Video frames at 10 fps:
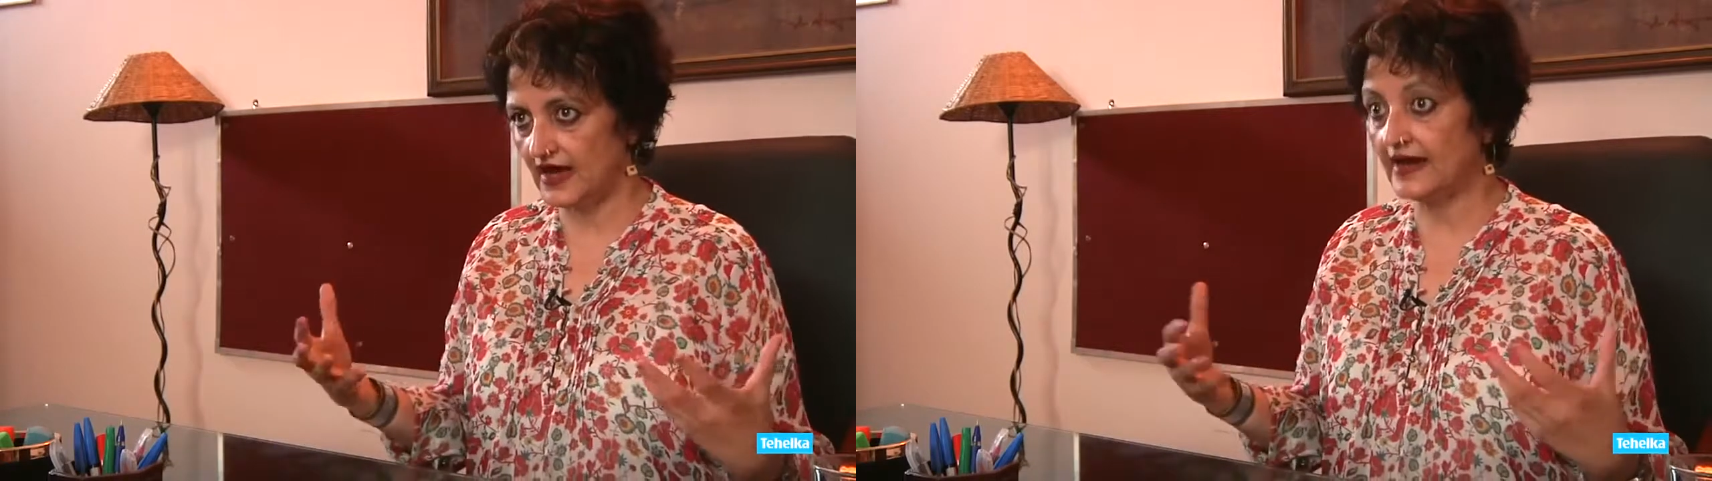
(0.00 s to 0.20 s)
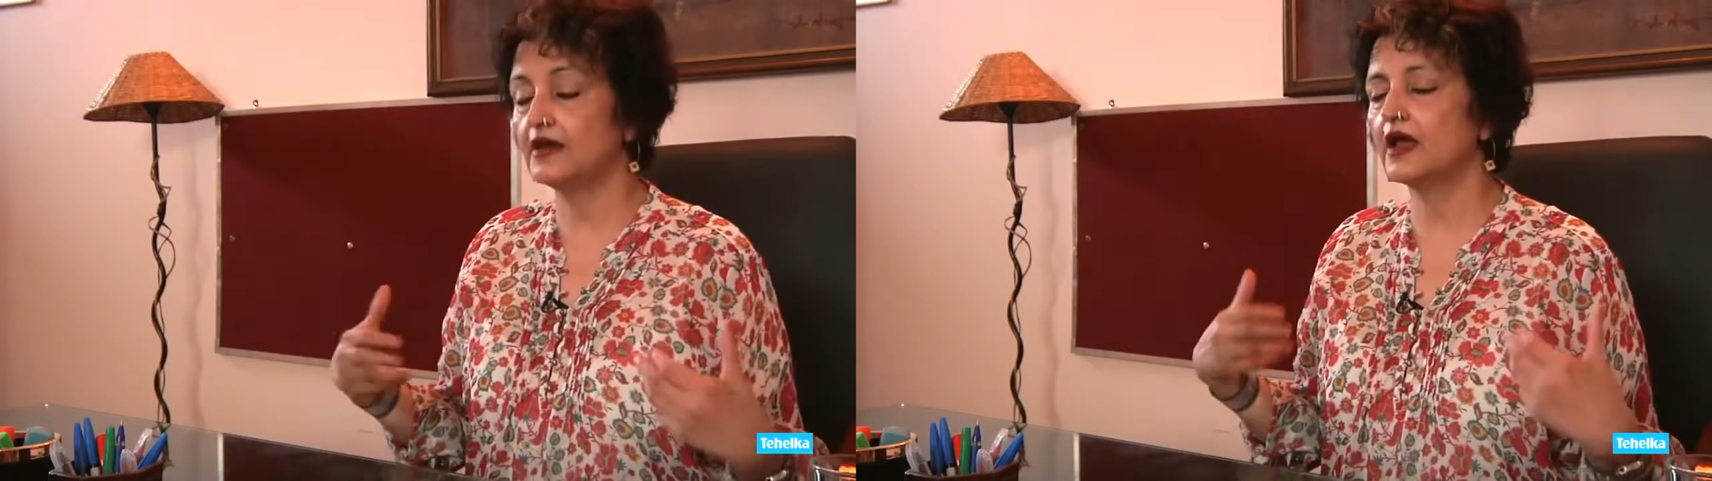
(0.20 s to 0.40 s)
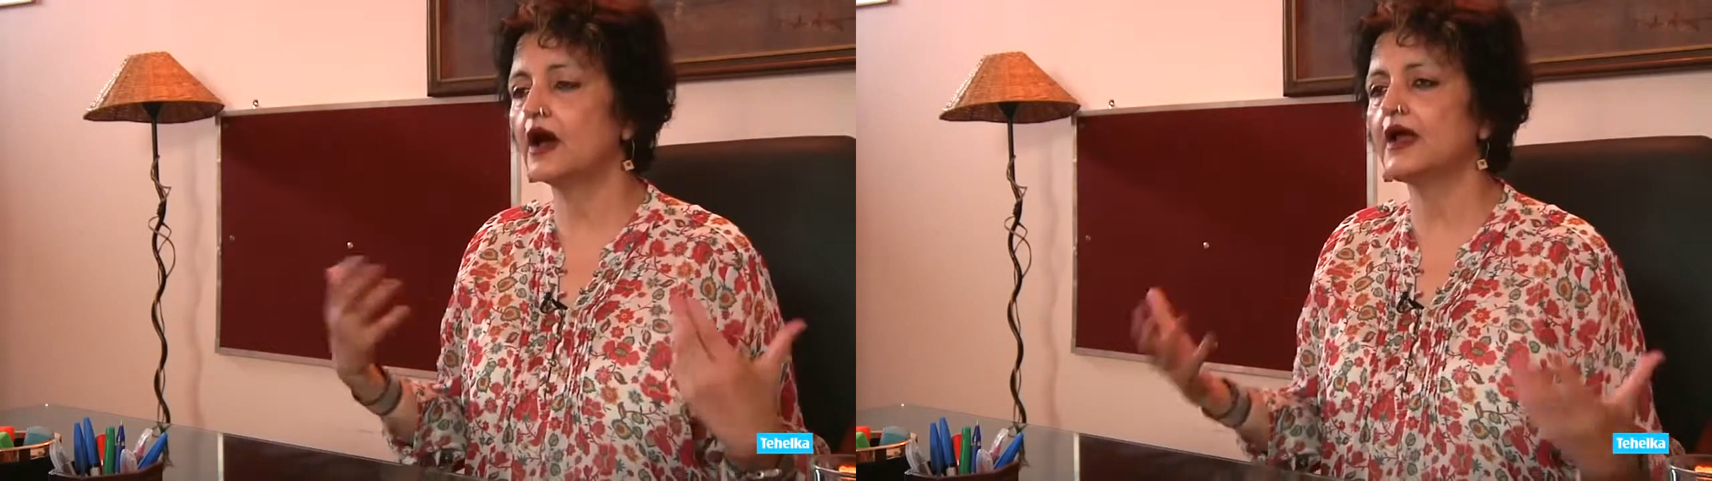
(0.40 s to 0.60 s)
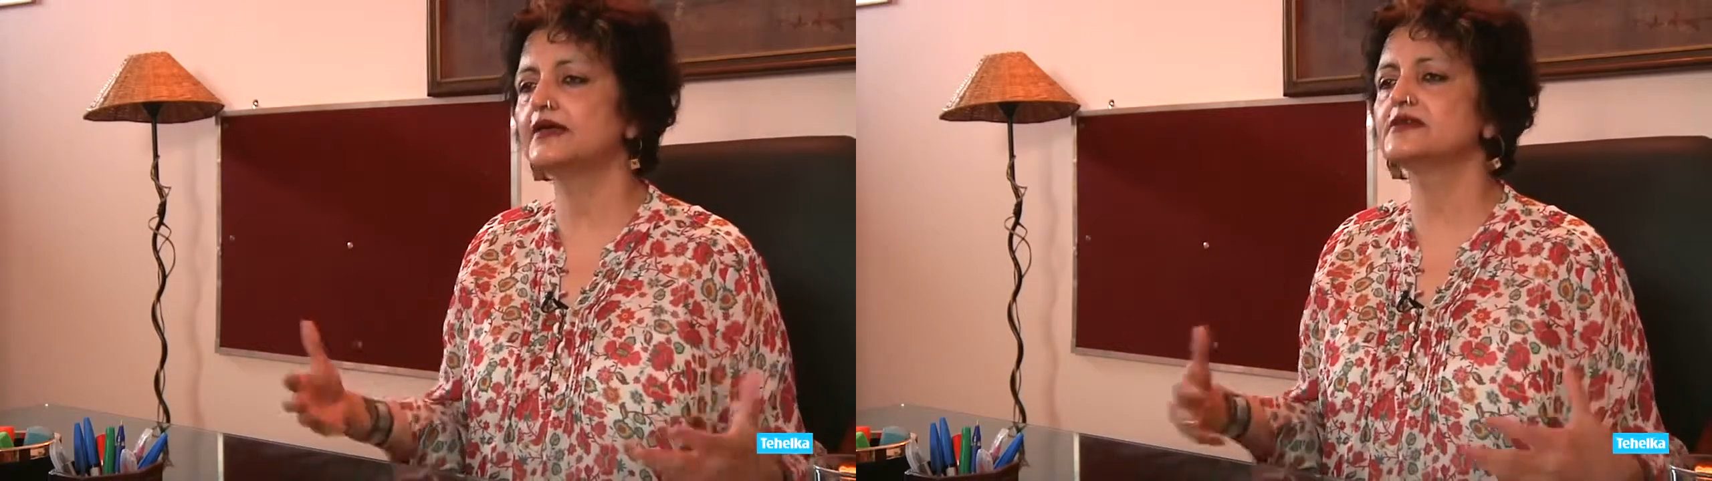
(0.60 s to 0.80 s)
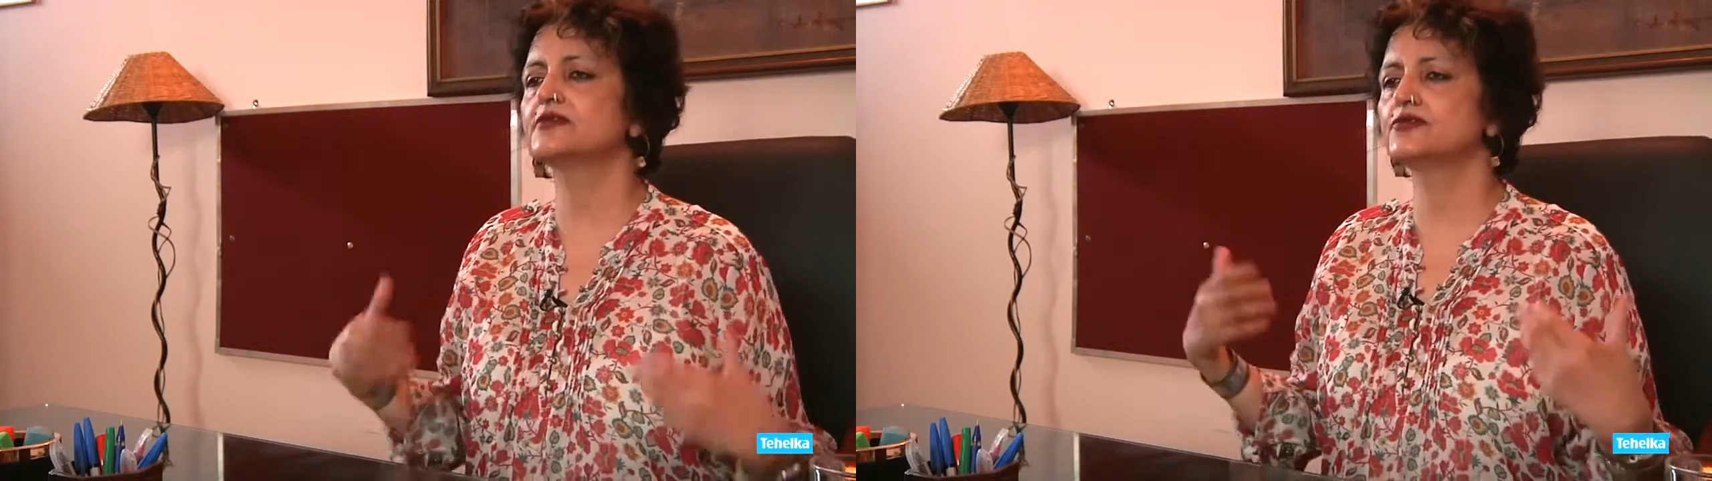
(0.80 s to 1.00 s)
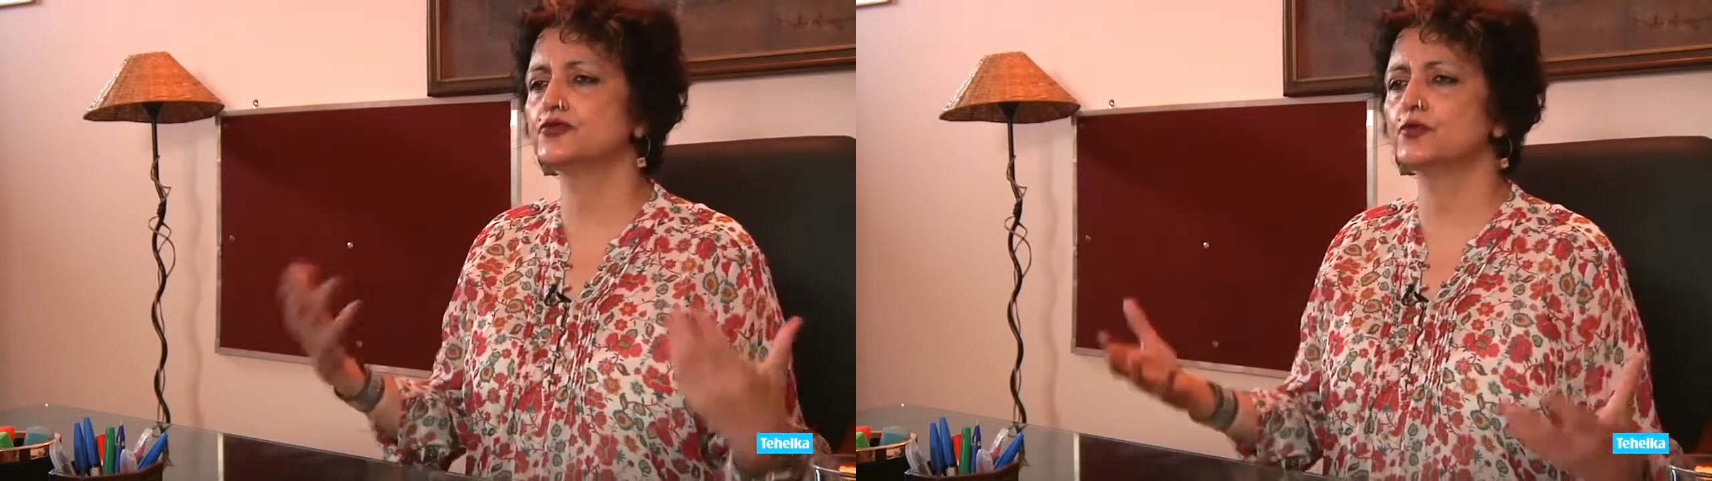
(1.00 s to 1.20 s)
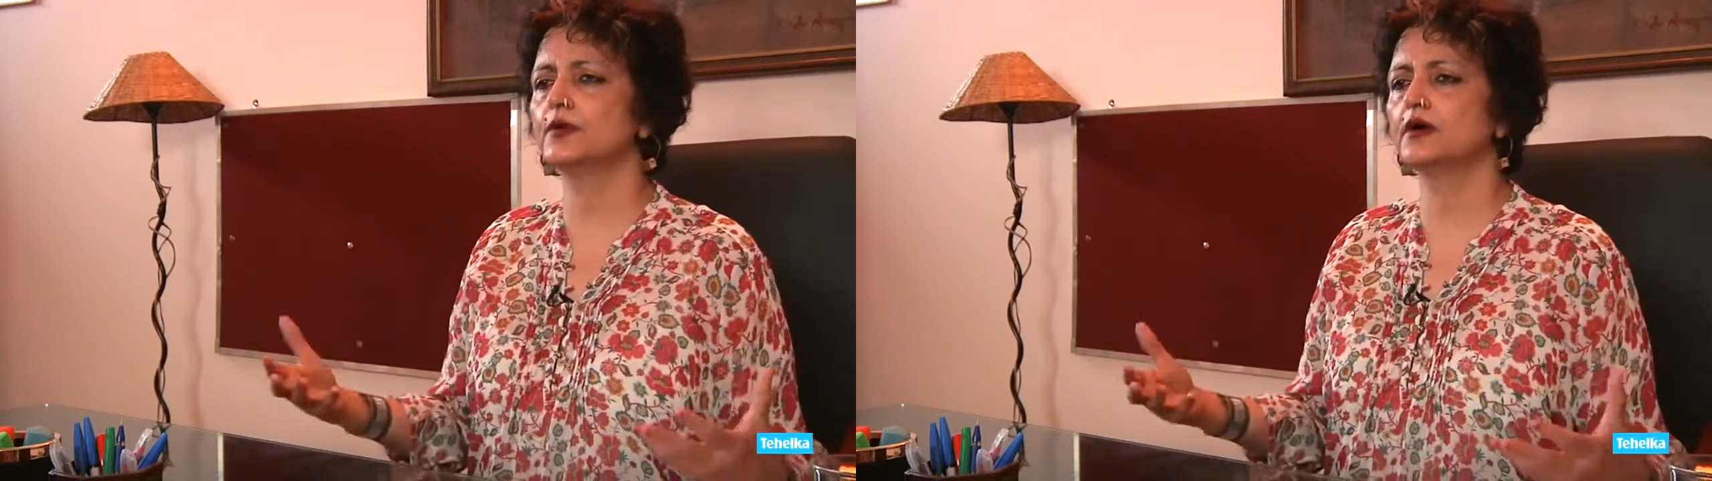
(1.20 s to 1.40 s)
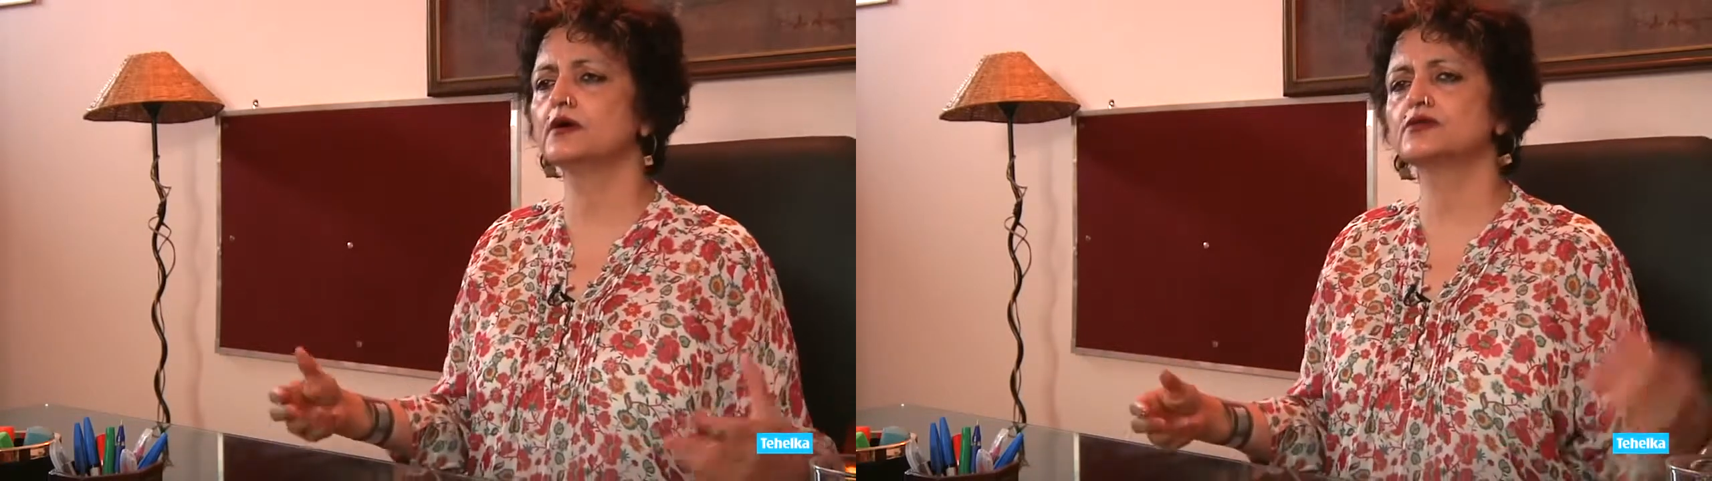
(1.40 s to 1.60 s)
and lies and
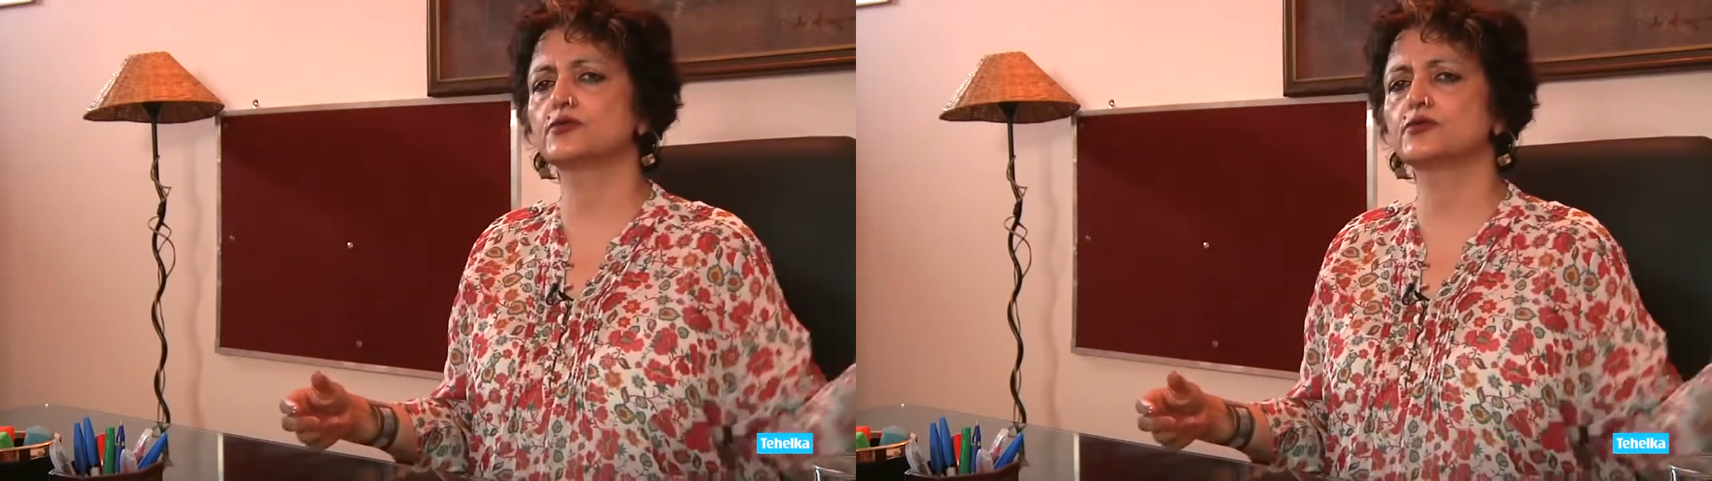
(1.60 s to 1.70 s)
rumors,